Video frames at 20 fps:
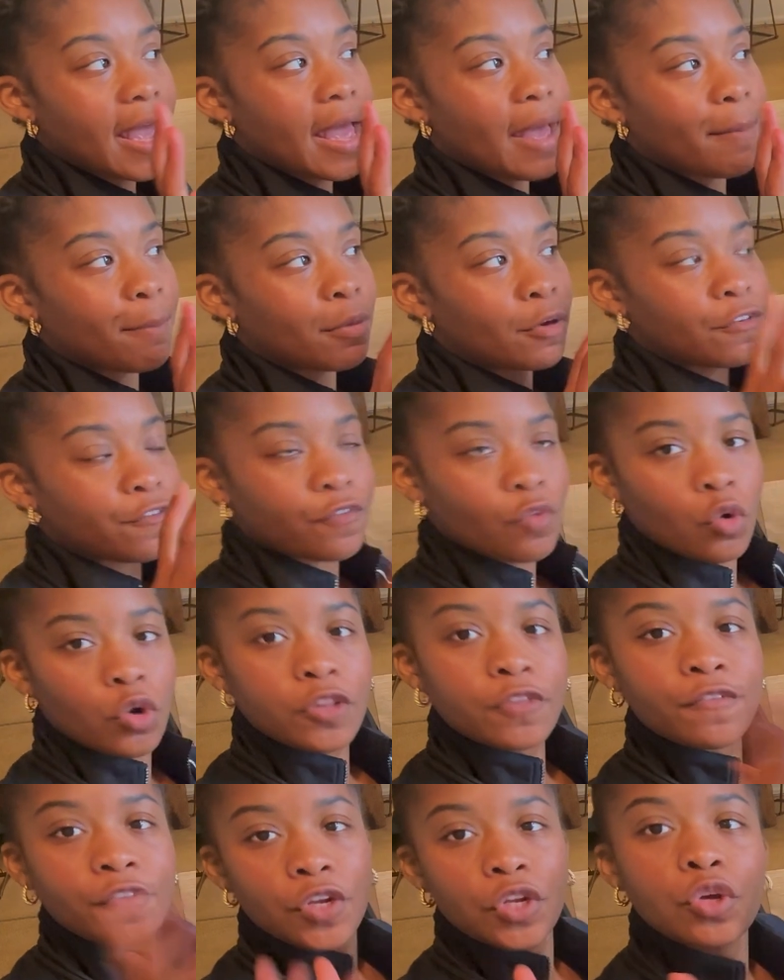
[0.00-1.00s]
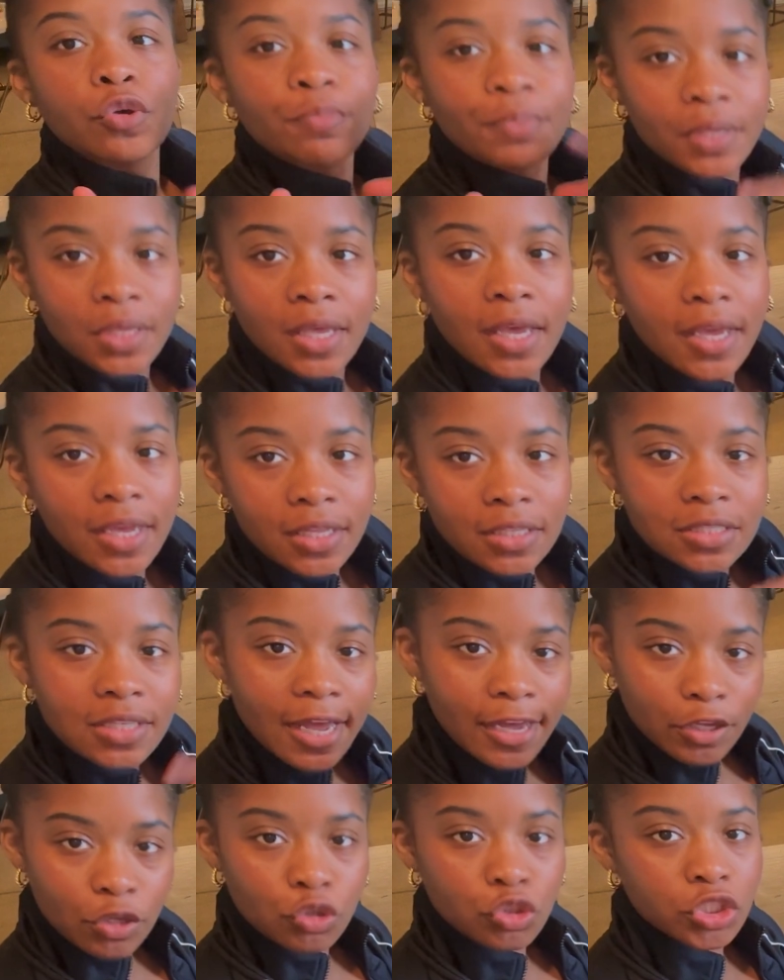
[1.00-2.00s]
before the video begins,
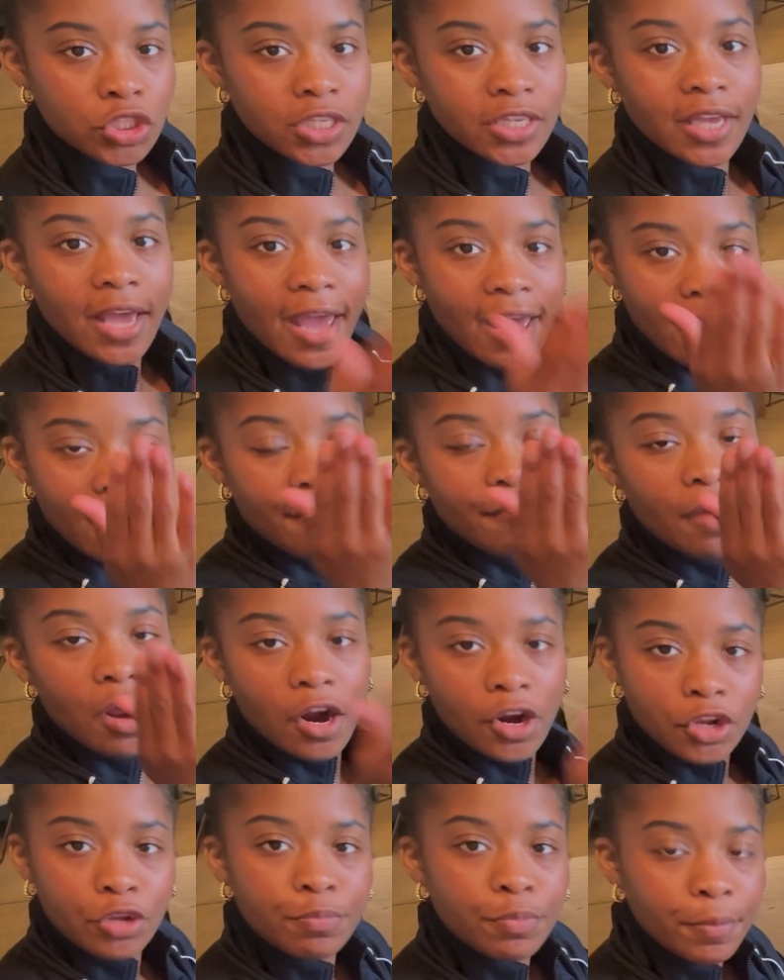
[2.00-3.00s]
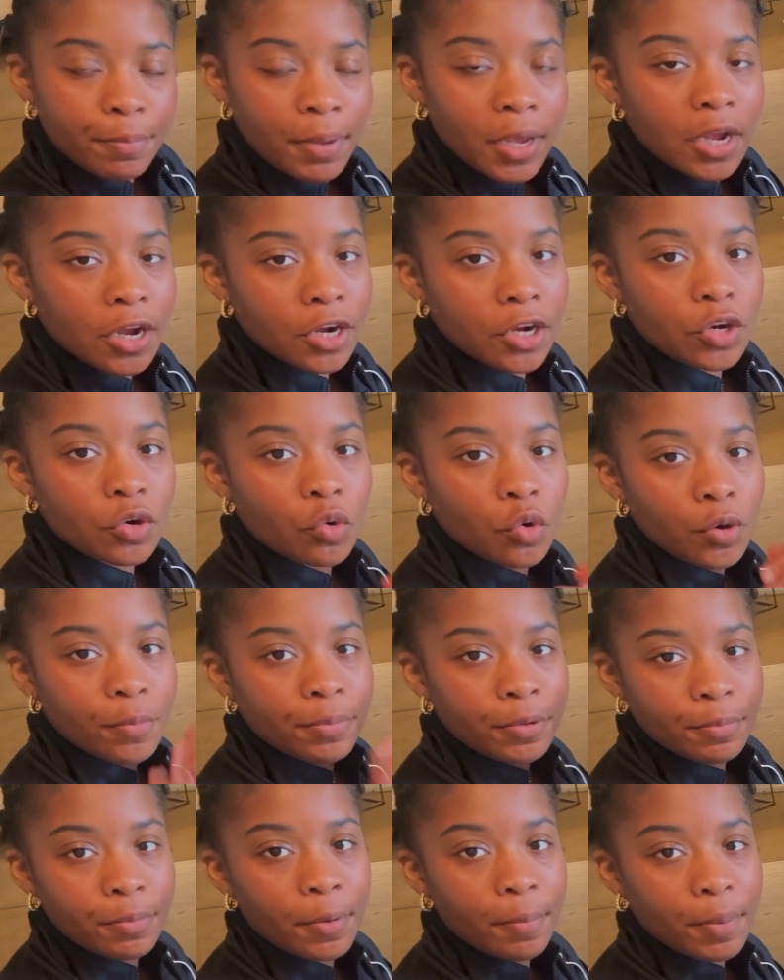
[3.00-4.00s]
I usually have already prepared or
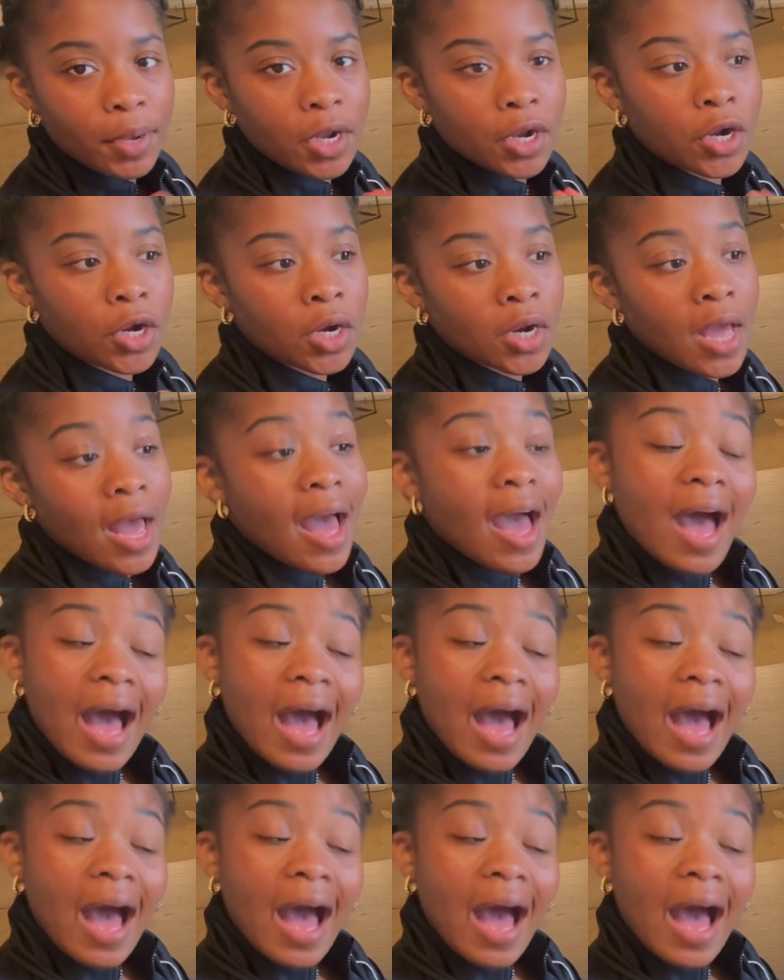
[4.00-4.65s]
be prepared.